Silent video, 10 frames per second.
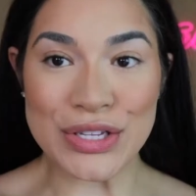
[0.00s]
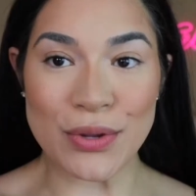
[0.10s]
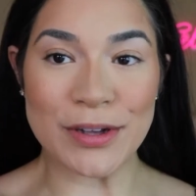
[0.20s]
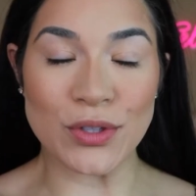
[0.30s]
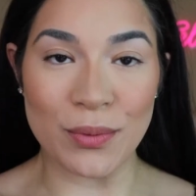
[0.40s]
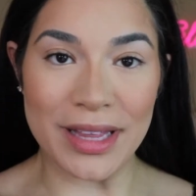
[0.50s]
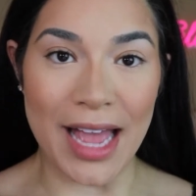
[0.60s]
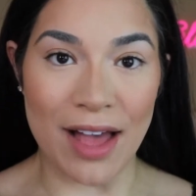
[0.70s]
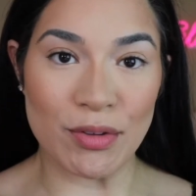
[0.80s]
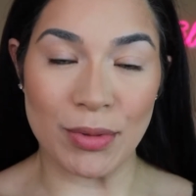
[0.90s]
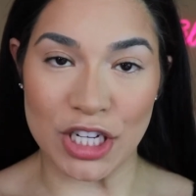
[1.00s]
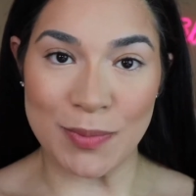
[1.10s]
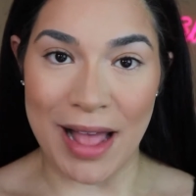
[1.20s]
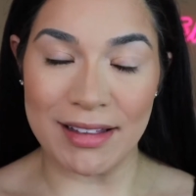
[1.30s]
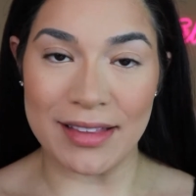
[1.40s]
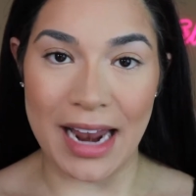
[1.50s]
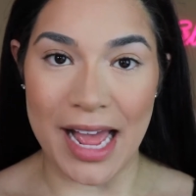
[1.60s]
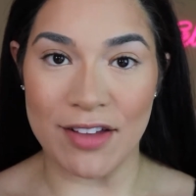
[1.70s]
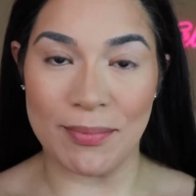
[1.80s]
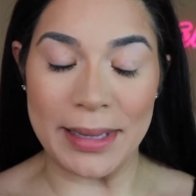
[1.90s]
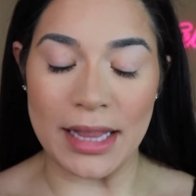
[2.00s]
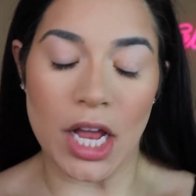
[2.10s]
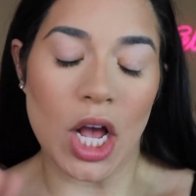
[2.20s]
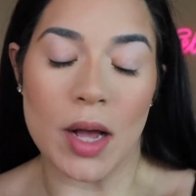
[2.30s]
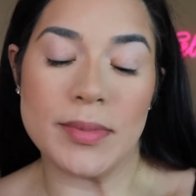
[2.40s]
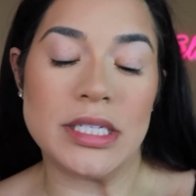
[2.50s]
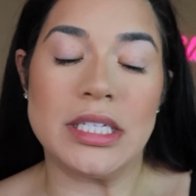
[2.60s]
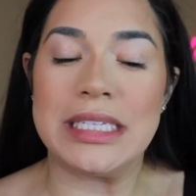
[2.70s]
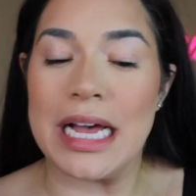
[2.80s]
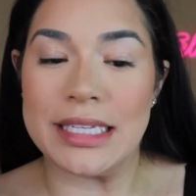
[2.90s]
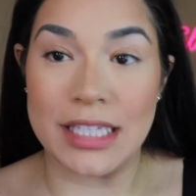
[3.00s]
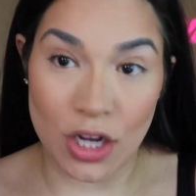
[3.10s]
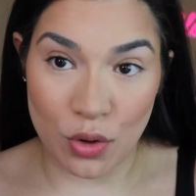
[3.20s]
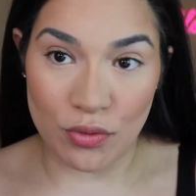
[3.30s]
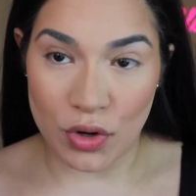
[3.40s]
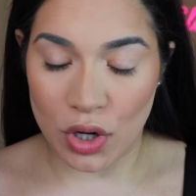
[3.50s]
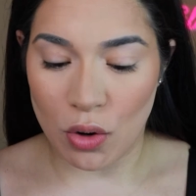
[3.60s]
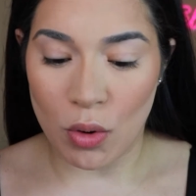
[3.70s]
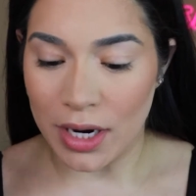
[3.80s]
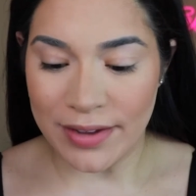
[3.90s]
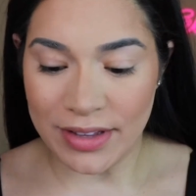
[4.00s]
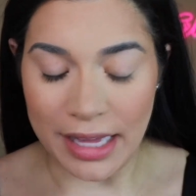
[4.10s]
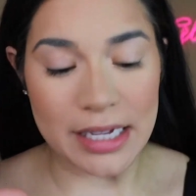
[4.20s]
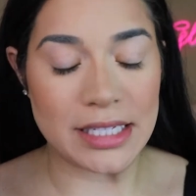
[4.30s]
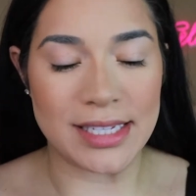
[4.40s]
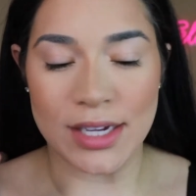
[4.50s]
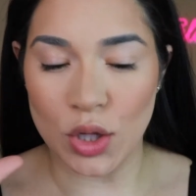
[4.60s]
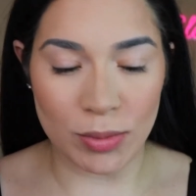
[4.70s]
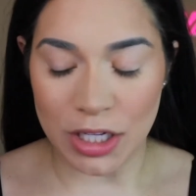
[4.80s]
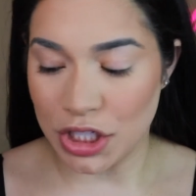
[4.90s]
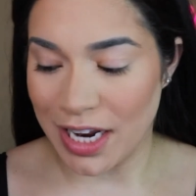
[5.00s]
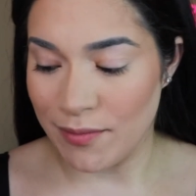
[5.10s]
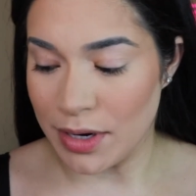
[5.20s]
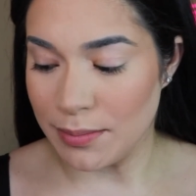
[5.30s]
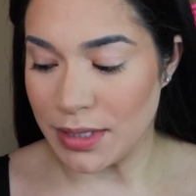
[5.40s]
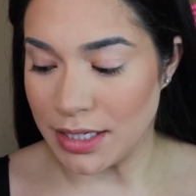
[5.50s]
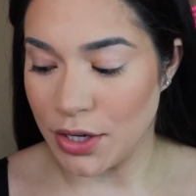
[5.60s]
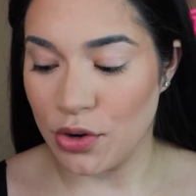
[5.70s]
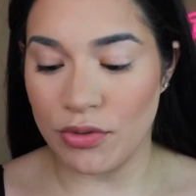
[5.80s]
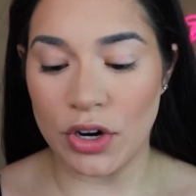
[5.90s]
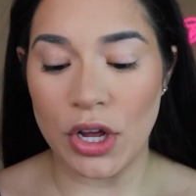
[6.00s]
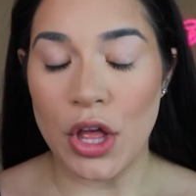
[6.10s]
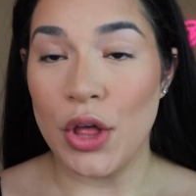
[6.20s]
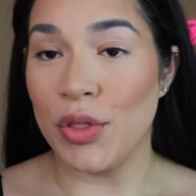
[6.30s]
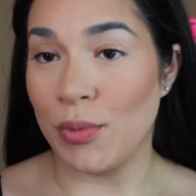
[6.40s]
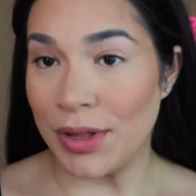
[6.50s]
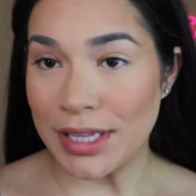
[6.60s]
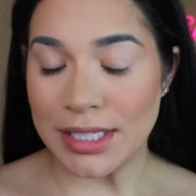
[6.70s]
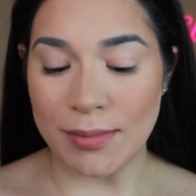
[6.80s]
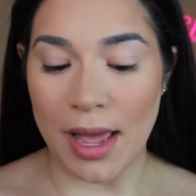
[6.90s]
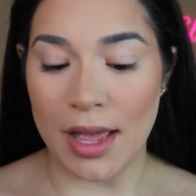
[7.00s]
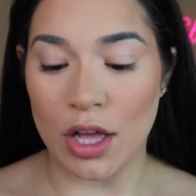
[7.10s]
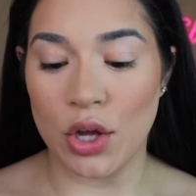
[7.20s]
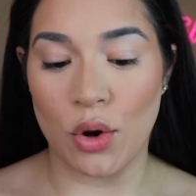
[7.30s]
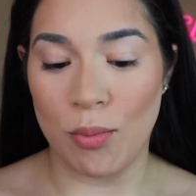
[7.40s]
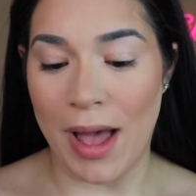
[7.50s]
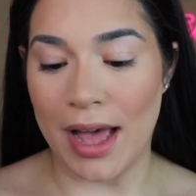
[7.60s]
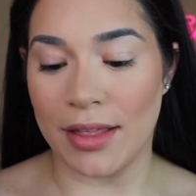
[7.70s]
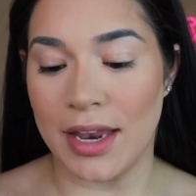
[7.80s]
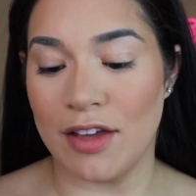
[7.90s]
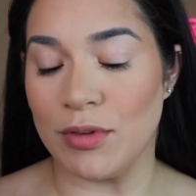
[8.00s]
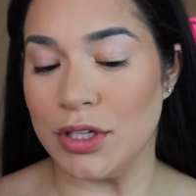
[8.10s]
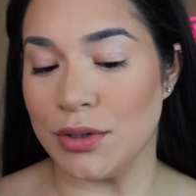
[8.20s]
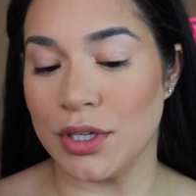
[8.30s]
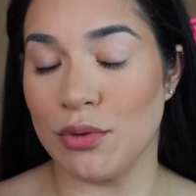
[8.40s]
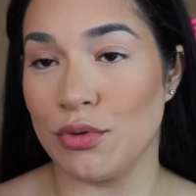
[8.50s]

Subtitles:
so I don't really have a blush palette that I have been like obsessing over or even like a single blush that I've been obsessing over. The one that's in my go bag that I've been using